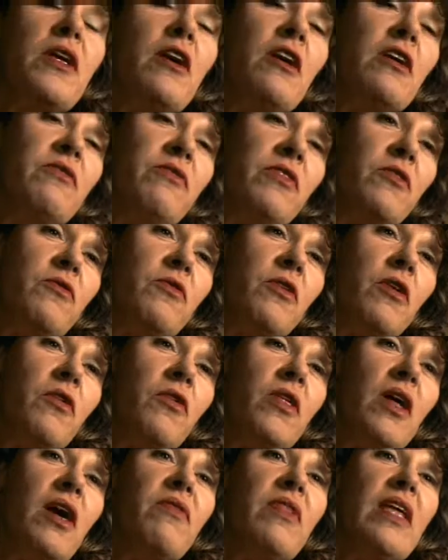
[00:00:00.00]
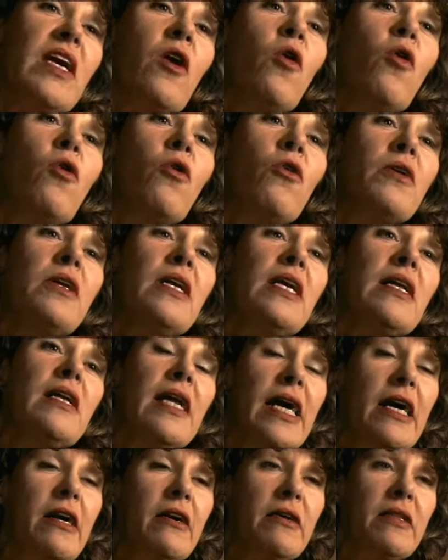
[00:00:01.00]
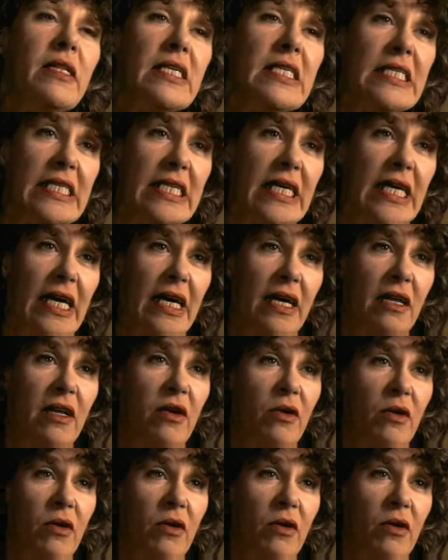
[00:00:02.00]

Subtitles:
an overgrowth of the horny layer of the skin.